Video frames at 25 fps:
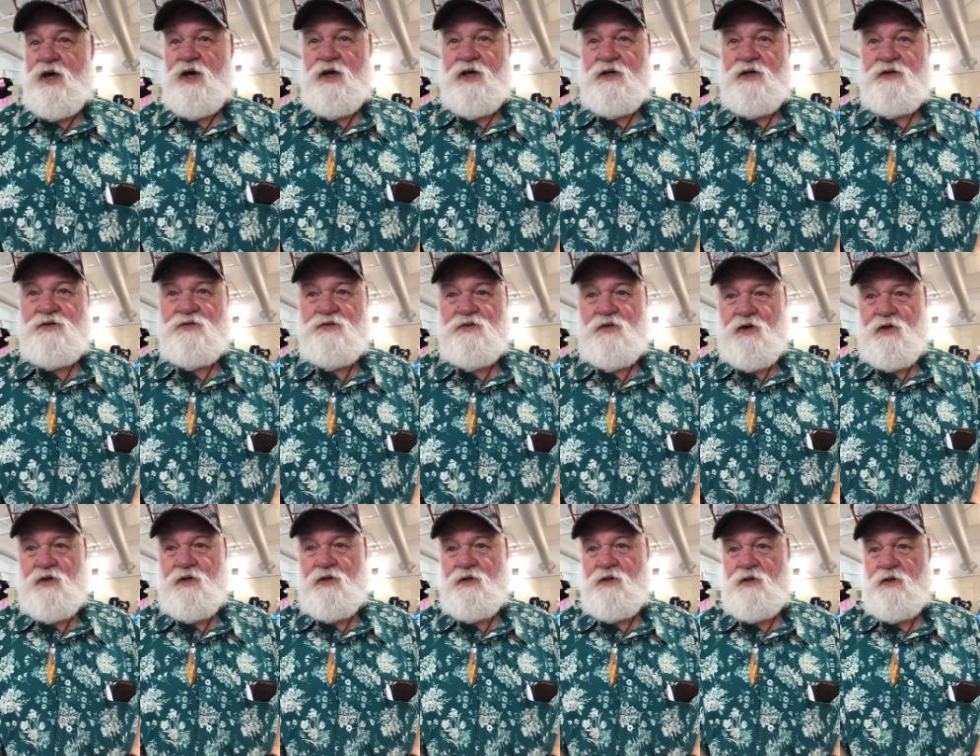yeah, that's
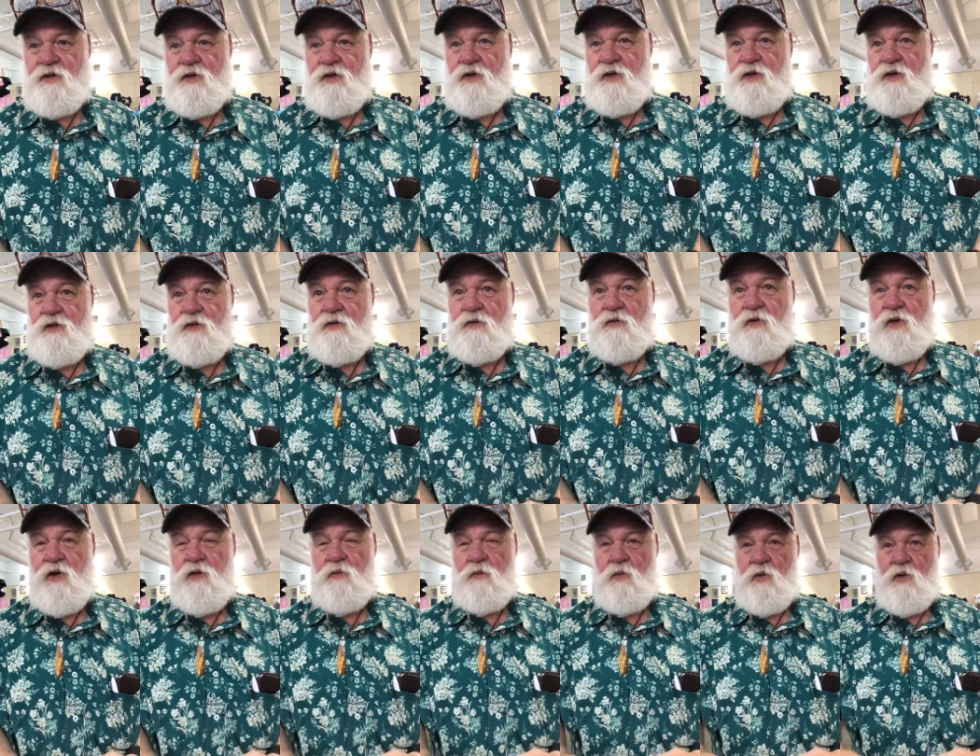fun.
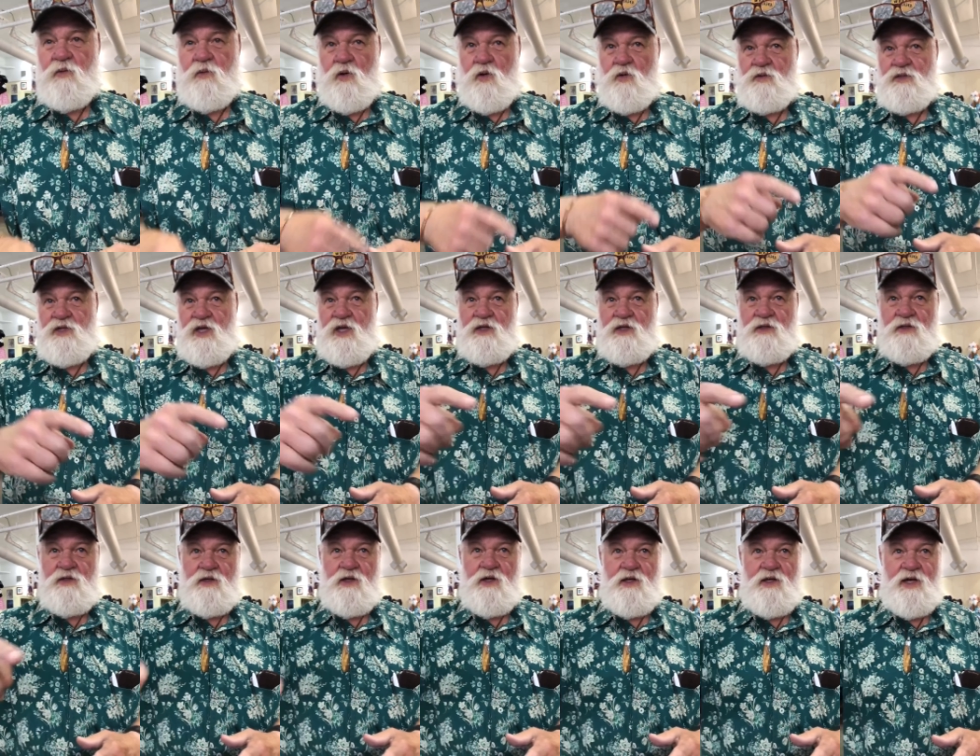Nice. And we rotate
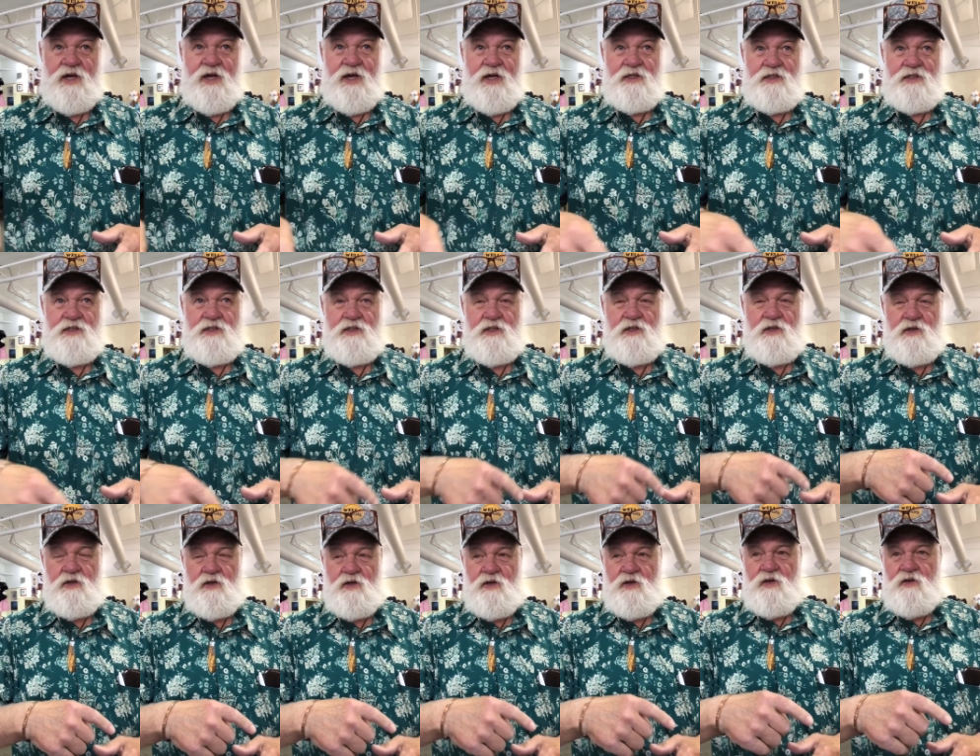the class
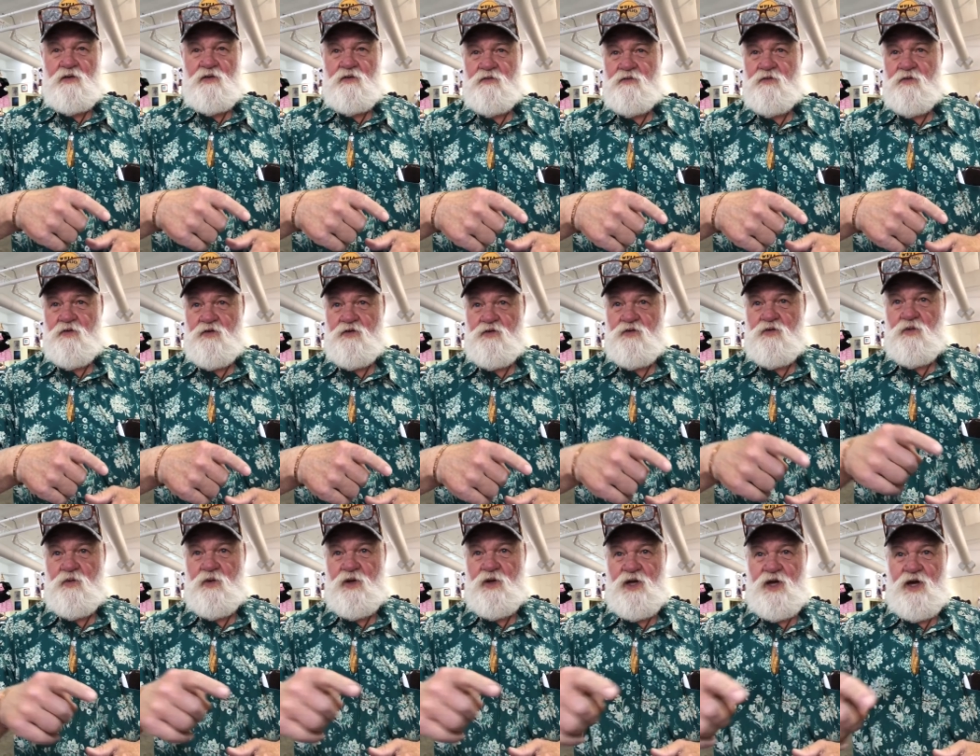for
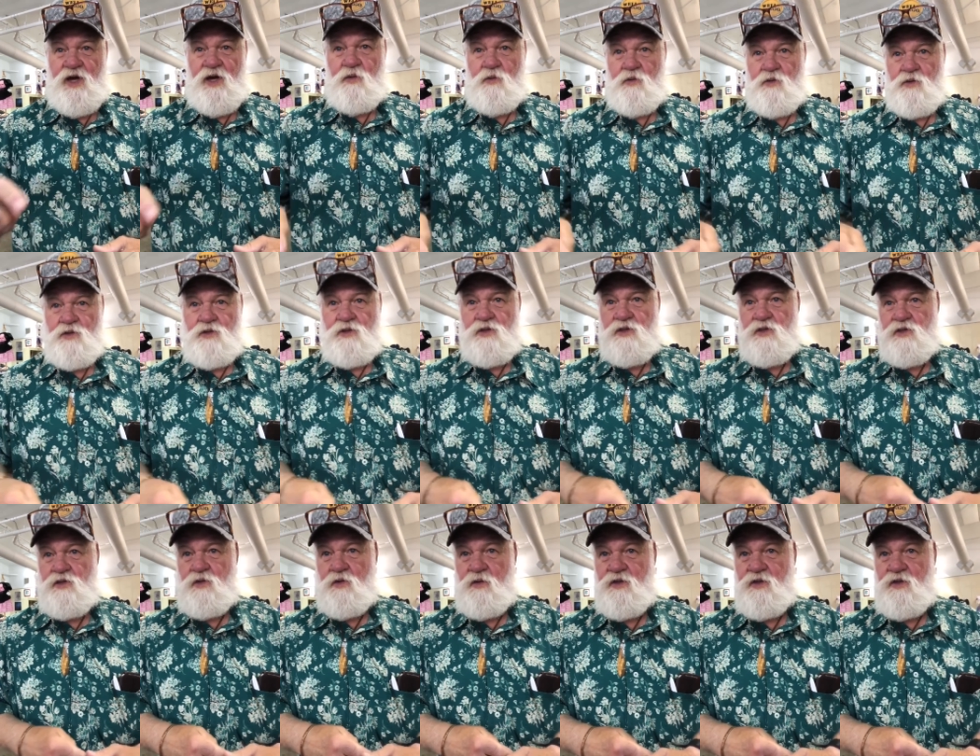three hours, so